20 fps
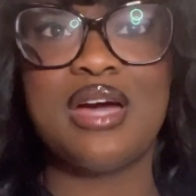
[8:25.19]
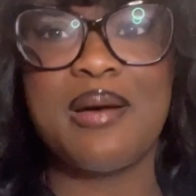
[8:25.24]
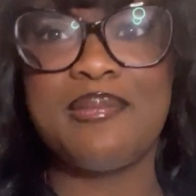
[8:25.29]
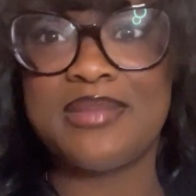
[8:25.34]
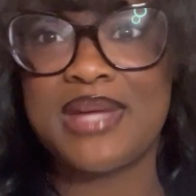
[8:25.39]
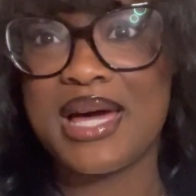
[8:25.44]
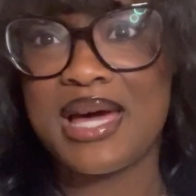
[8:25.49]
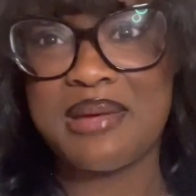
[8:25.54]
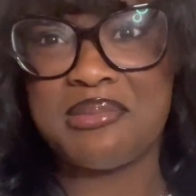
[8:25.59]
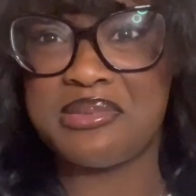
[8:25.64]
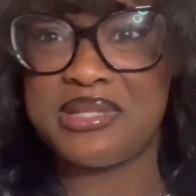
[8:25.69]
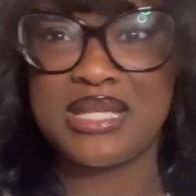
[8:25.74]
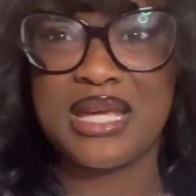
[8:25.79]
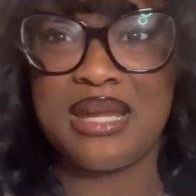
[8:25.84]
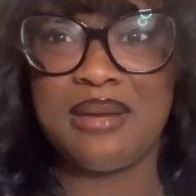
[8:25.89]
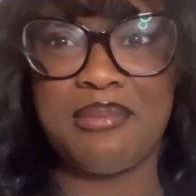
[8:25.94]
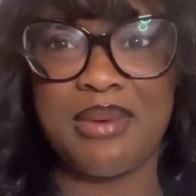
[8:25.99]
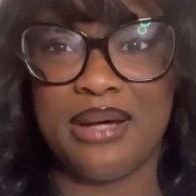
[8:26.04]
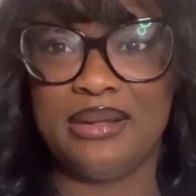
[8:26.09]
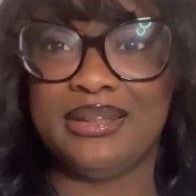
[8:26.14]
I'm not upset
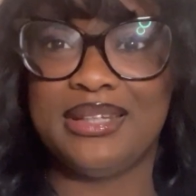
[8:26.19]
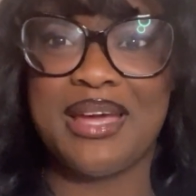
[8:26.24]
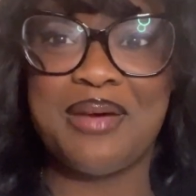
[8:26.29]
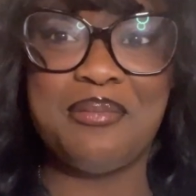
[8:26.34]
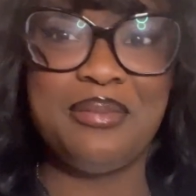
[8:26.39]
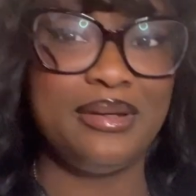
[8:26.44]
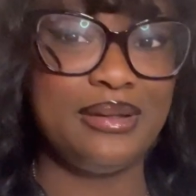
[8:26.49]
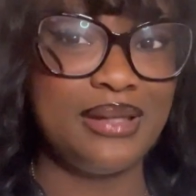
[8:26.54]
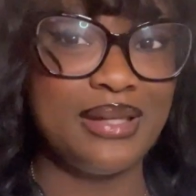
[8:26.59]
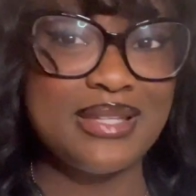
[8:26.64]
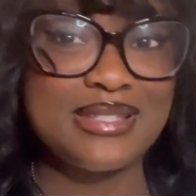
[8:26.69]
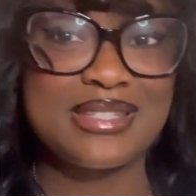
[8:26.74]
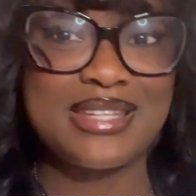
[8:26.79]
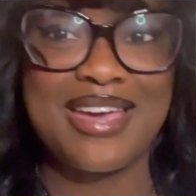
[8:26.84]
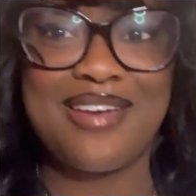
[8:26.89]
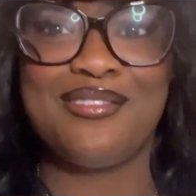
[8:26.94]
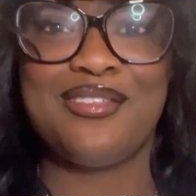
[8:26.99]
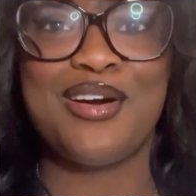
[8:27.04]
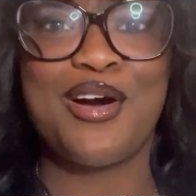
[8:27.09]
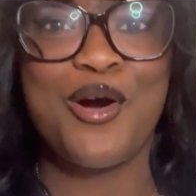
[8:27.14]
about that because
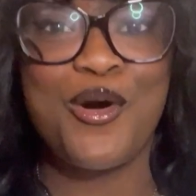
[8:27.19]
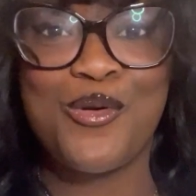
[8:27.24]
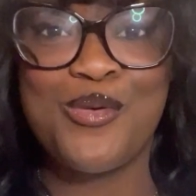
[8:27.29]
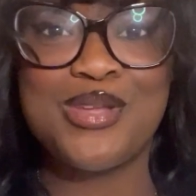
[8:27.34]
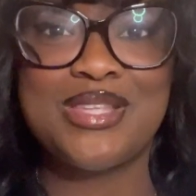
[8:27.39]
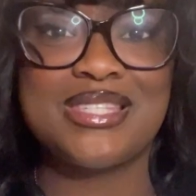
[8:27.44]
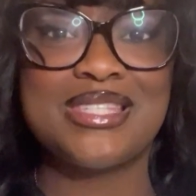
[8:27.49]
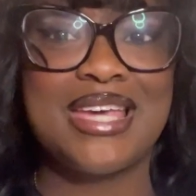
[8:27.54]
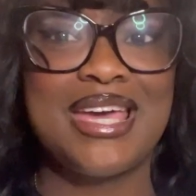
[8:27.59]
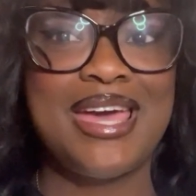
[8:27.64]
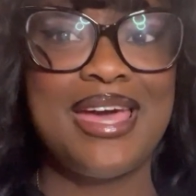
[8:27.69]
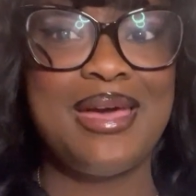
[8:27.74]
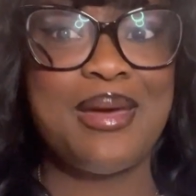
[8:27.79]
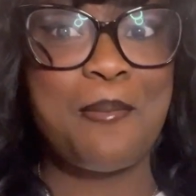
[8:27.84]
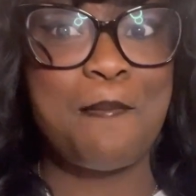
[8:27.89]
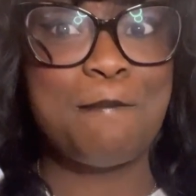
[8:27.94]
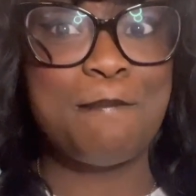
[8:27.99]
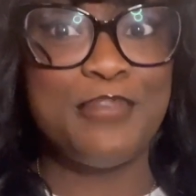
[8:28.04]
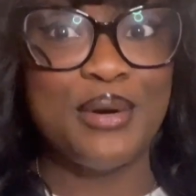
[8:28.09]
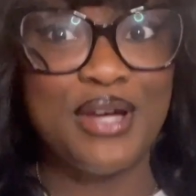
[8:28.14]
Kevin Owens
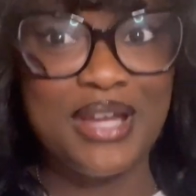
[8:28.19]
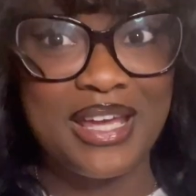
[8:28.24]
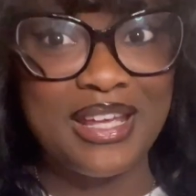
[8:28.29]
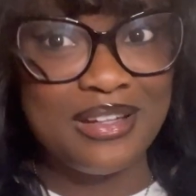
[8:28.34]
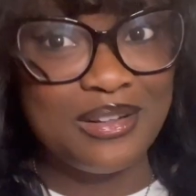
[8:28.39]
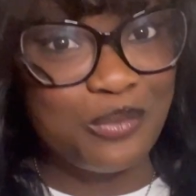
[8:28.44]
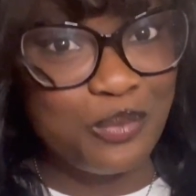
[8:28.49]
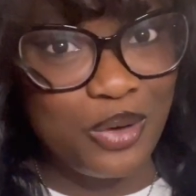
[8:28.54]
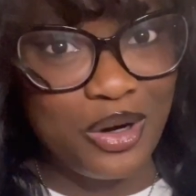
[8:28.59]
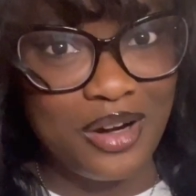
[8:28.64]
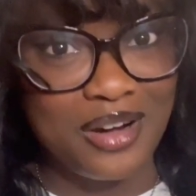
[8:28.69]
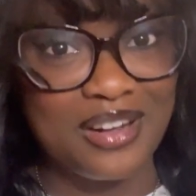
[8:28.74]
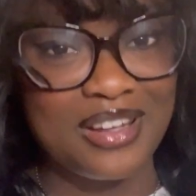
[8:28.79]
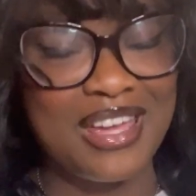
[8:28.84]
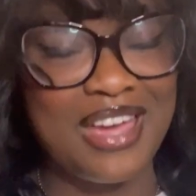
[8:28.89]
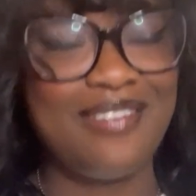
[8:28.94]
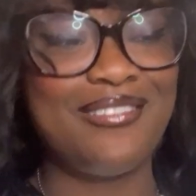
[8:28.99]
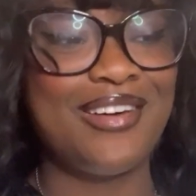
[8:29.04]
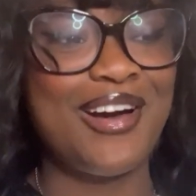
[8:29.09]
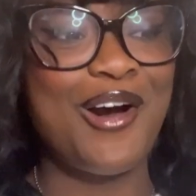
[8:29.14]
put in the work.
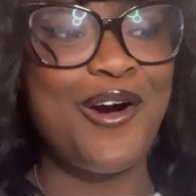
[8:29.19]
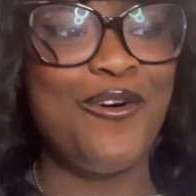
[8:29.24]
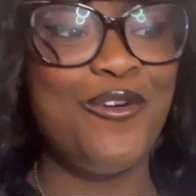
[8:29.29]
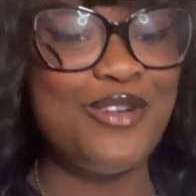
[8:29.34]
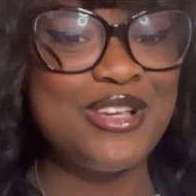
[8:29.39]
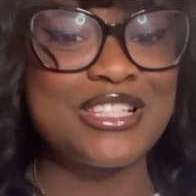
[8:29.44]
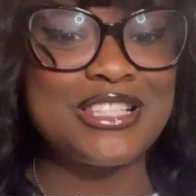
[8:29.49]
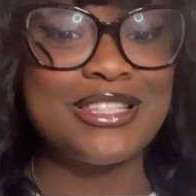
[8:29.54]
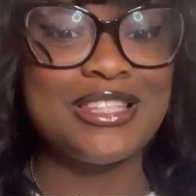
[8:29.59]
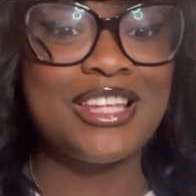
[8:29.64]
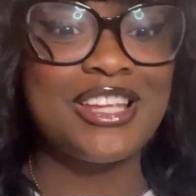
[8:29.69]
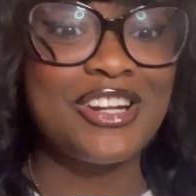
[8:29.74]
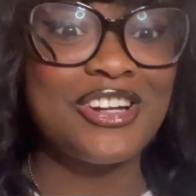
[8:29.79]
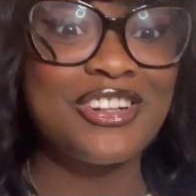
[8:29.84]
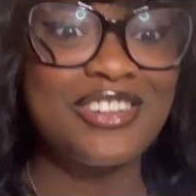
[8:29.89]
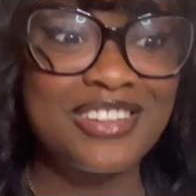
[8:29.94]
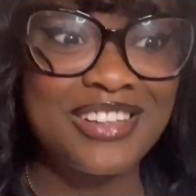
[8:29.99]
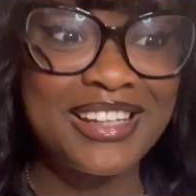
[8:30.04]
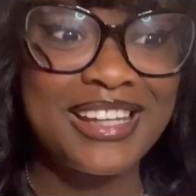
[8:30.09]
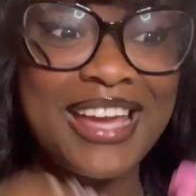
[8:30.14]
Kevin Owens
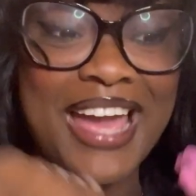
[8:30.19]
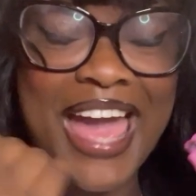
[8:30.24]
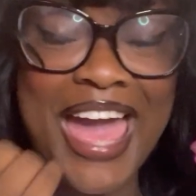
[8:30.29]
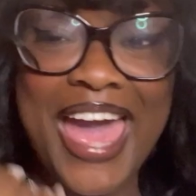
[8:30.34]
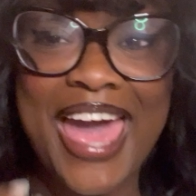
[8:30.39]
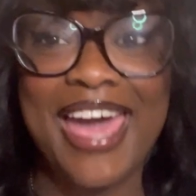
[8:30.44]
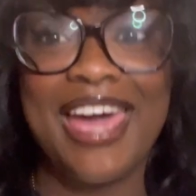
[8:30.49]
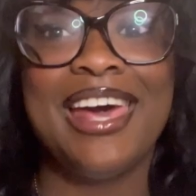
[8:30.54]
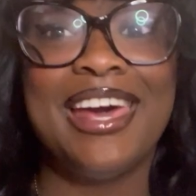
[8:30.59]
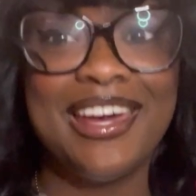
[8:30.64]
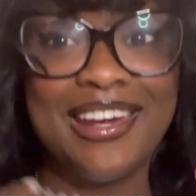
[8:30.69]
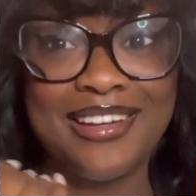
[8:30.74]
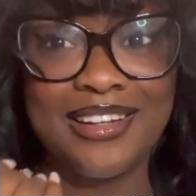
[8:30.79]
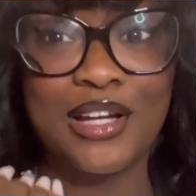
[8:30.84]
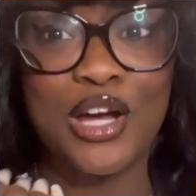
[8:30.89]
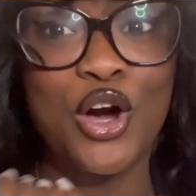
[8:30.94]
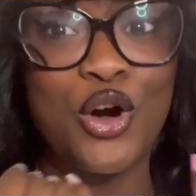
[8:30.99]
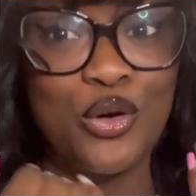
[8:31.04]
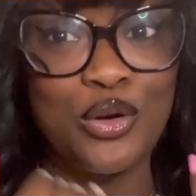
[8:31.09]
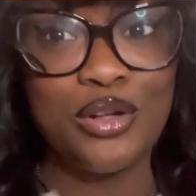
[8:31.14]
literally had
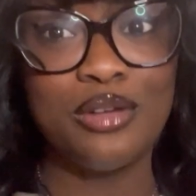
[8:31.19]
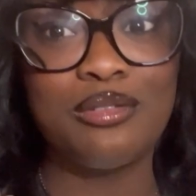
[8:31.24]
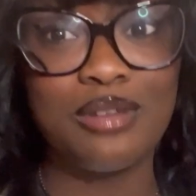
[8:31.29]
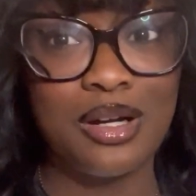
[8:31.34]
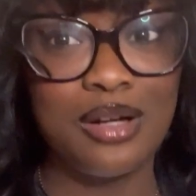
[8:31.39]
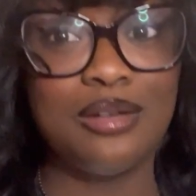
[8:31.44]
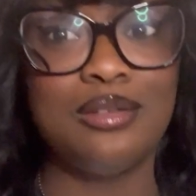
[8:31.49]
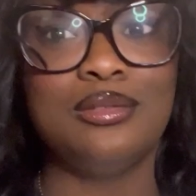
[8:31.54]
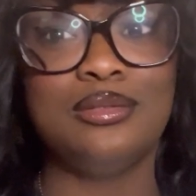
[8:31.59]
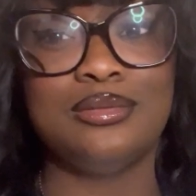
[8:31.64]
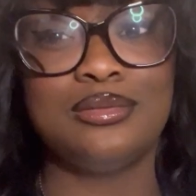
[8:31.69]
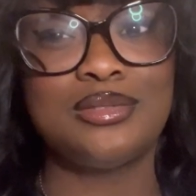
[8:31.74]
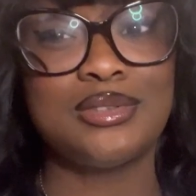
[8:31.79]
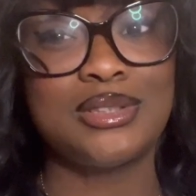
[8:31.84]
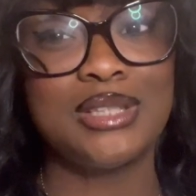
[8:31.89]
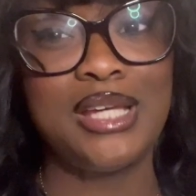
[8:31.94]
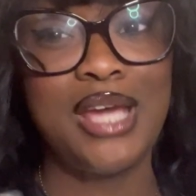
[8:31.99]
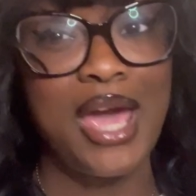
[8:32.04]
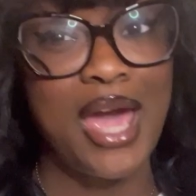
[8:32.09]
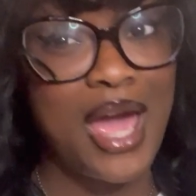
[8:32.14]
Cody Rhodes.
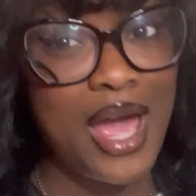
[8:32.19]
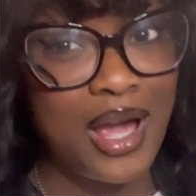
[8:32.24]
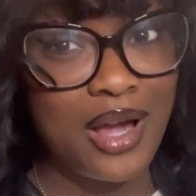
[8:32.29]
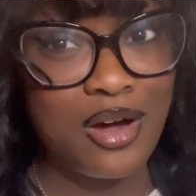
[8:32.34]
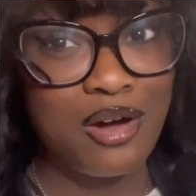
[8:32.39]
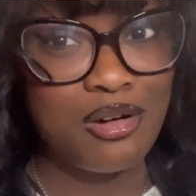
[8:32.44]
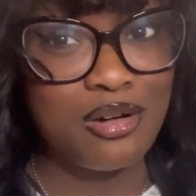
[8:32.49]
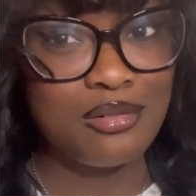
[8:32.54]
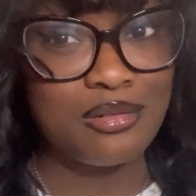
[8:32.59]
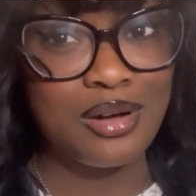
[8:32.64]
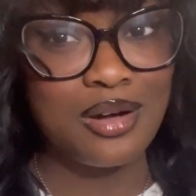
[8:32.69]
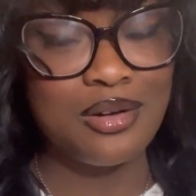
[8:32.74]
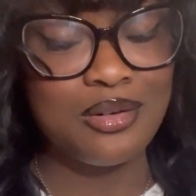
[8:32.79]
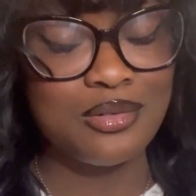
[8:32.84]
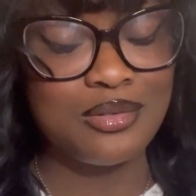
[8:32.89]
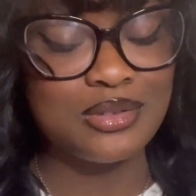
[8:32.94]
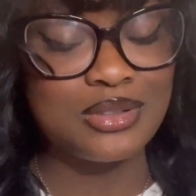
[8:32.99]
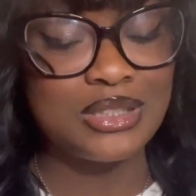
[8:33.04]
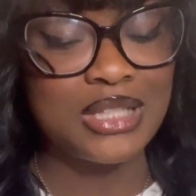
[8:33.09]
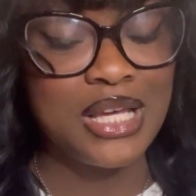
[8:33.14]
He had Cody
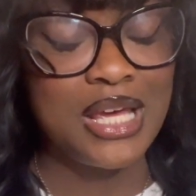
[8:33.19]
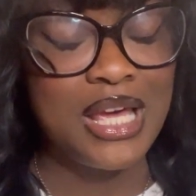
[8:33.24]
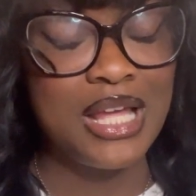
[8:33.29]
Rhodes.